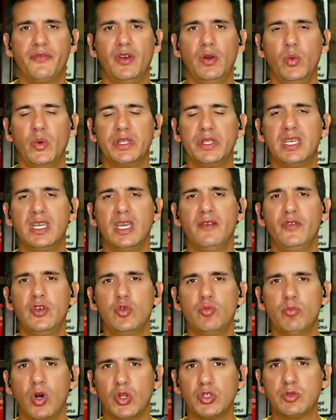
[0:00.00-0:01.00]
if it would give
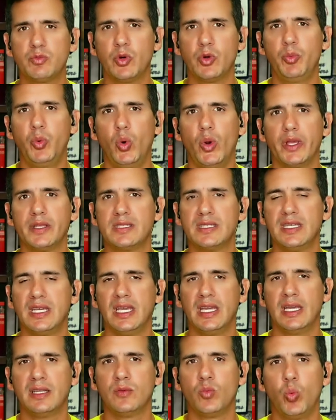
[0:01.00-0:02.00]
you multiple points
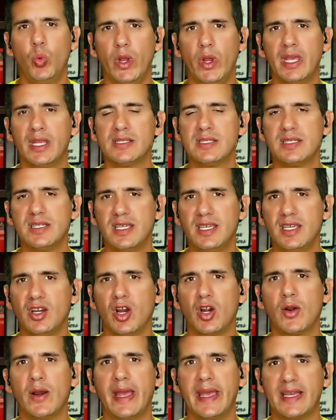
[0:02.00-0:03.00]
in wins,
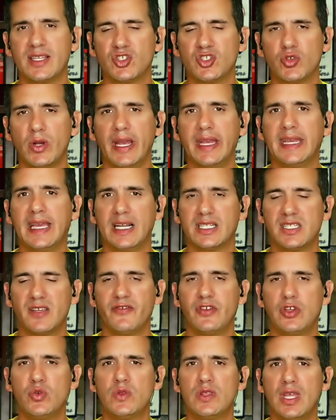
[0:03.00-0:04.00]
ERA, and strikeouts,
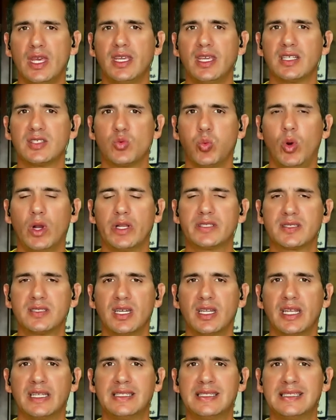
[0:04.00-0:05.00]
if you think it's what's
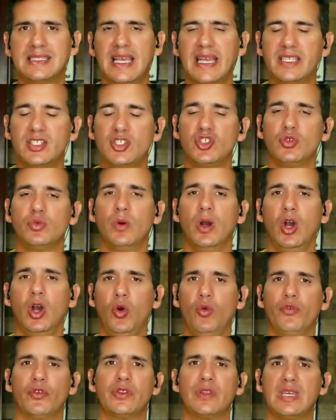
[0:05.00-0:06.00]
going to send you
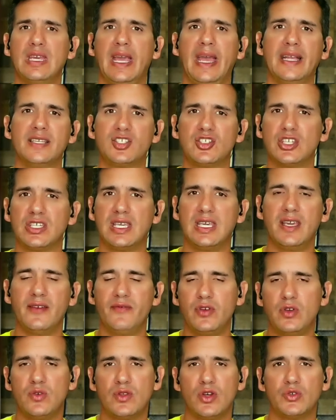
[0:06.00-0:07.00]
over the edge to
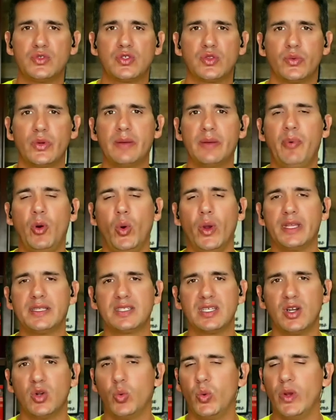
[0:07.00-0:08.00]
give you those 3
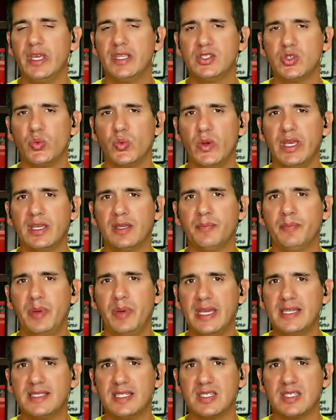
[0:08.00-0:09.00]
points on a week-to-week
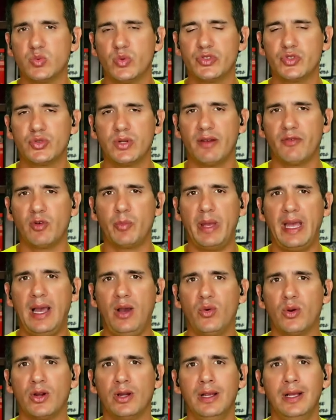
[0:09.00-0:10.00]
basis with Trevor
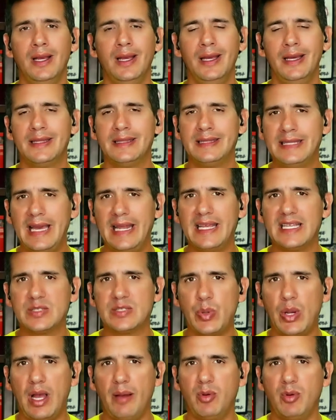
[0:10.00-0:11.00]
Bauer, then it's
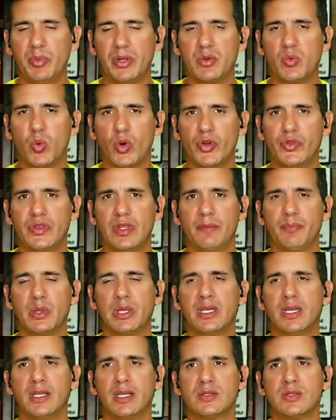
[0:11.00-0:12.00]
probably worth it.
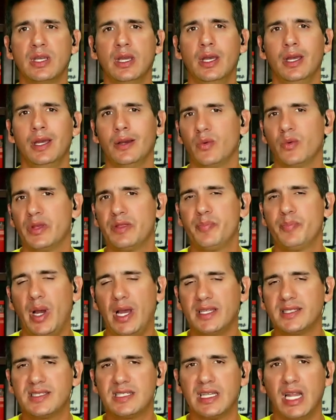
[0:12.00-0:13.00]
Because with
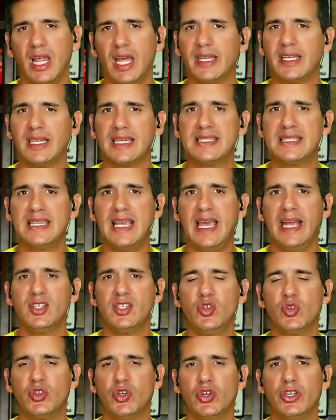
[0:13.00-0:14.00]
Buxton, like I
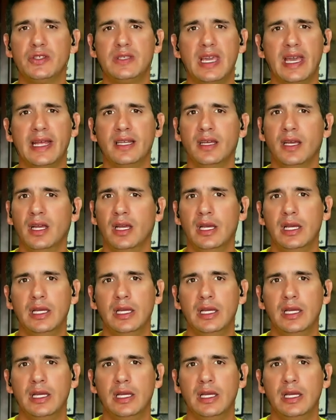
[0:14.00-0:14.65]
said, you could get